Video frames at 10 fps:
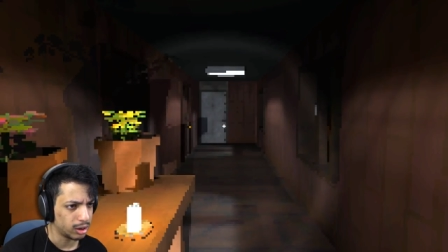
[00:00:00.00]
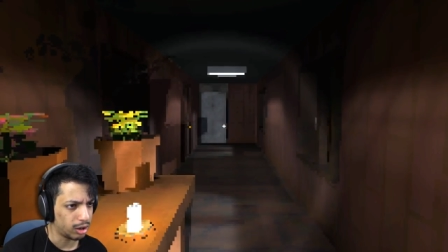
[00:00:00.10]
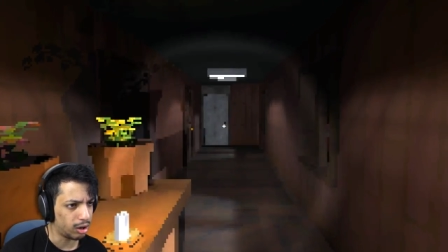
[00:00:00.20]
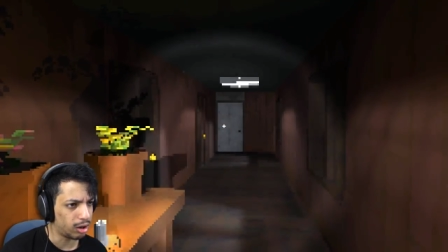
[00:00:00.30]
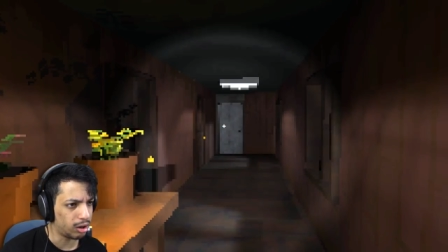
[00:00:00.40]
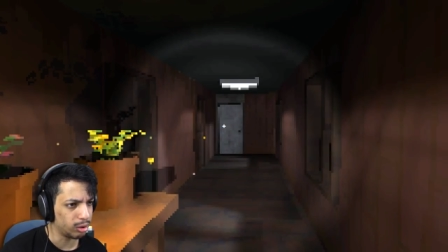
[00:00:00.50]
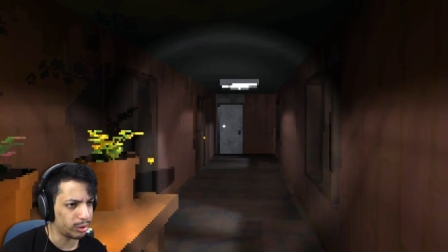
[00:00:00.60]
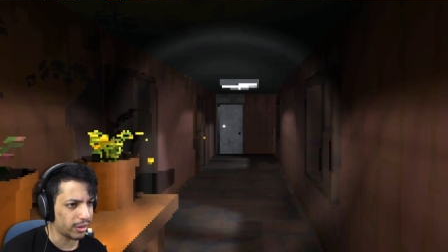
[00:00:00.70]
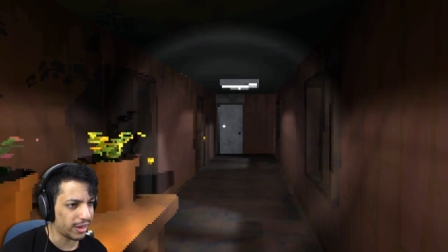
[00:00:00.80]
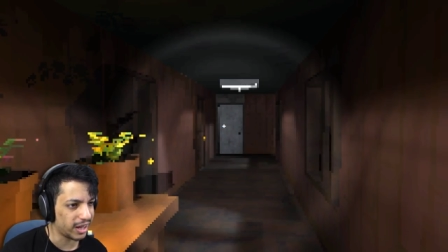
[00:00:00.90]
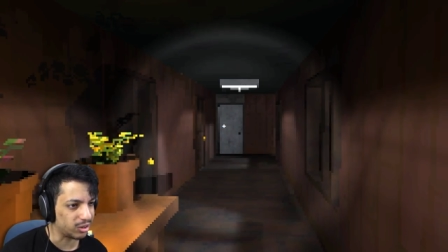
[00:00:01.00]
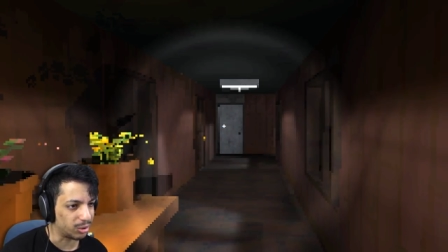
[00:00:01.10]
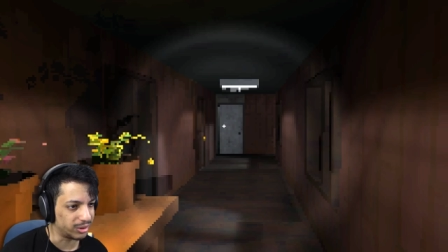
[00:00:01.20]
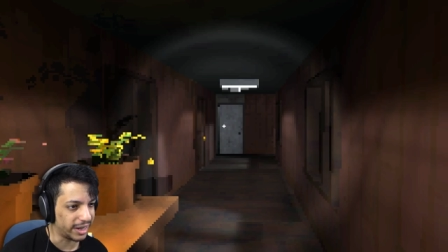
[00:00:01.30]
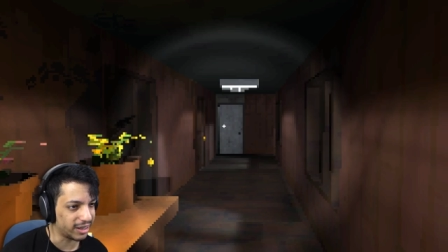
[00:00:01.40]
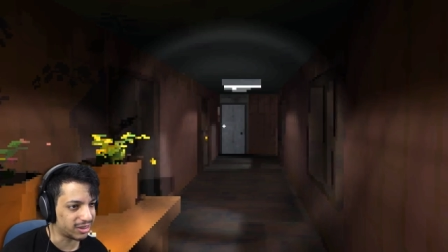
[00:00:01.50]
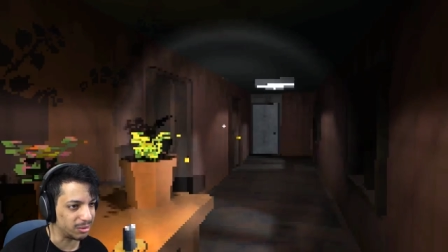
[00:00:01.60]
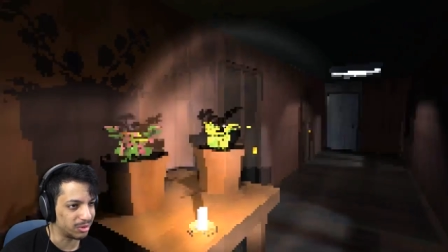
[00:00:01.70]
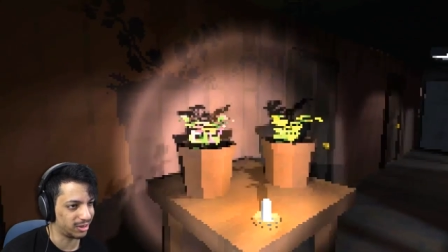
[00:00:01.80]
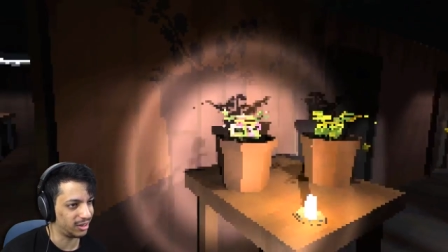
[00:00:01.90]
Oh, look at that door. That
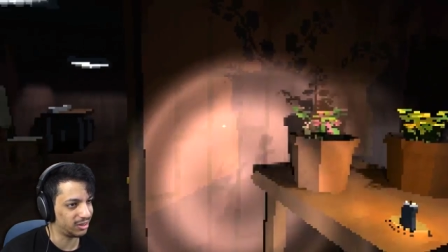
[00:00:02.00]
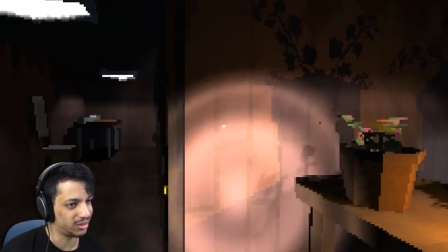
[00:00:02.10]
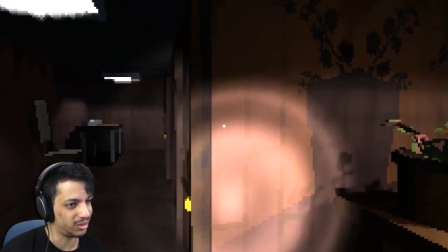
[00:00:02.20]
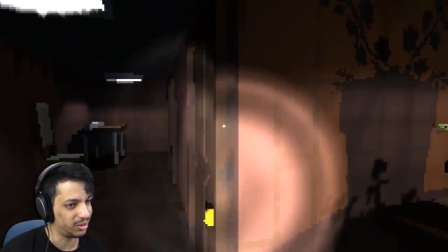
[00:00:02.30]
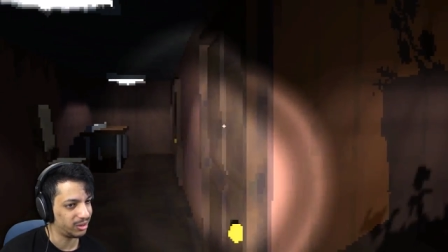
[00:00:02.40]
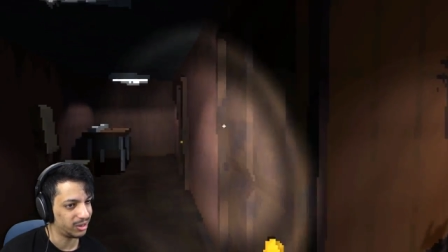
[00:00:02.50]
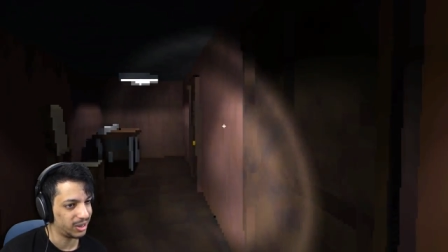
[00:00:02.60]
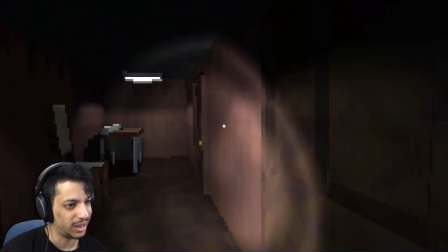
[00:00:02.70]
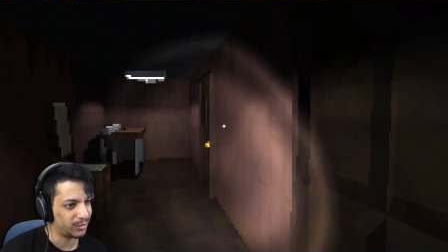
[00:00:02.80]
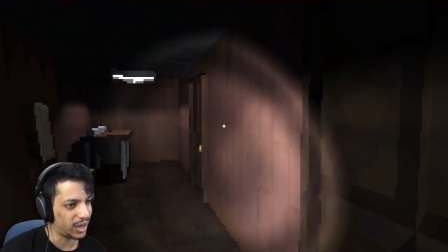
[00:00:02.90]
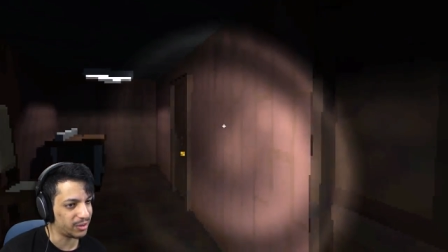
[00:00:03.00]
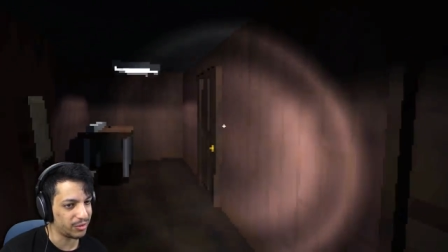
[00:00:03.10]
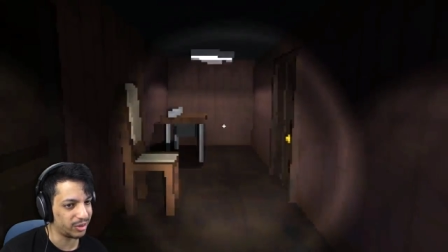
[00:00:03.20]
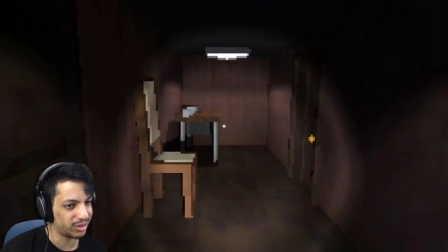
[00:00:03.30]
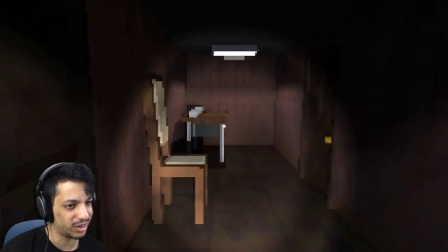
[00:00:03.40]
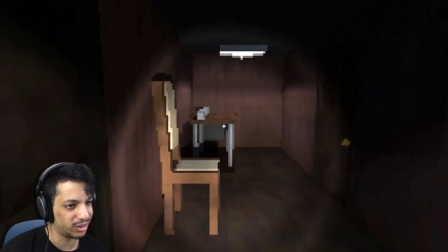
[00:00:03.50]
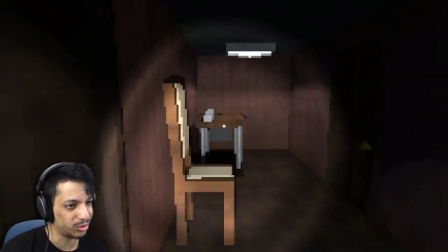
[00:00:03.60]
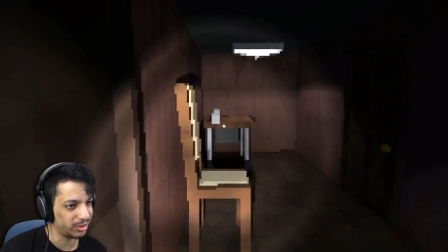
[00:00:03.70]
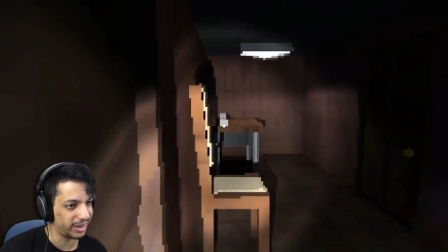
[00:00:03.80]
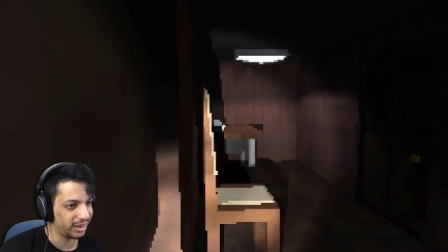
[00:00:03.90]
seems sinister. If I've ever seen a
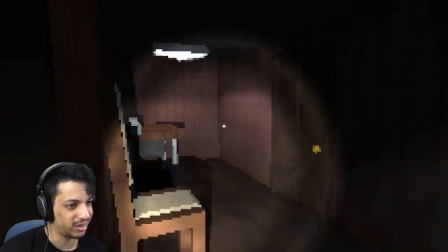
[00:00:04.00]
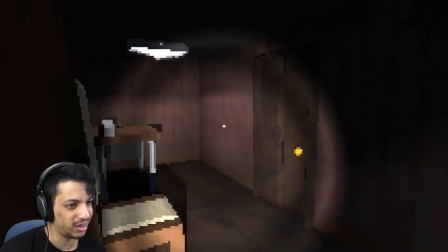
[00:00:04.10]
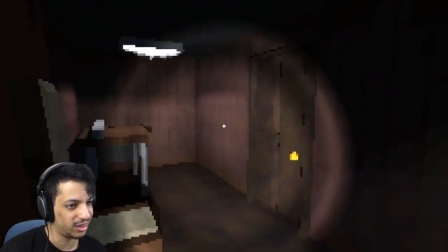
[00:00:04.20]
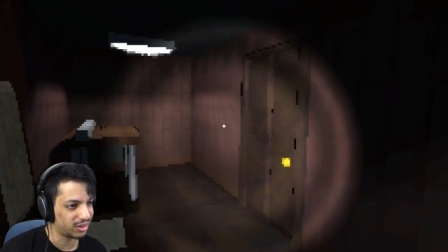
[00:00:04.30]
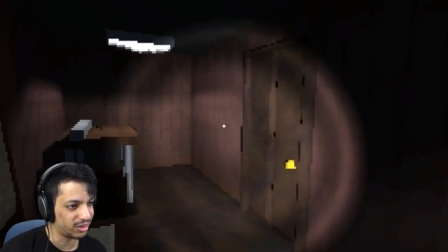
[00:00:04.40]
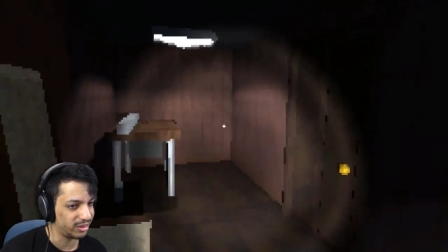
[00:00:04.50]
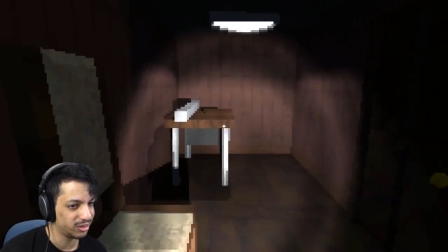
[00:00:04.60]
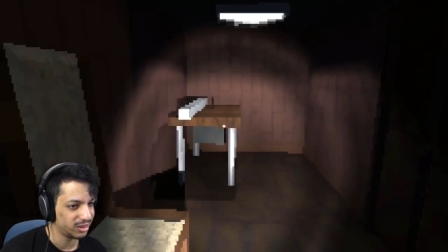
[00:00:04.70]
door that is sinister.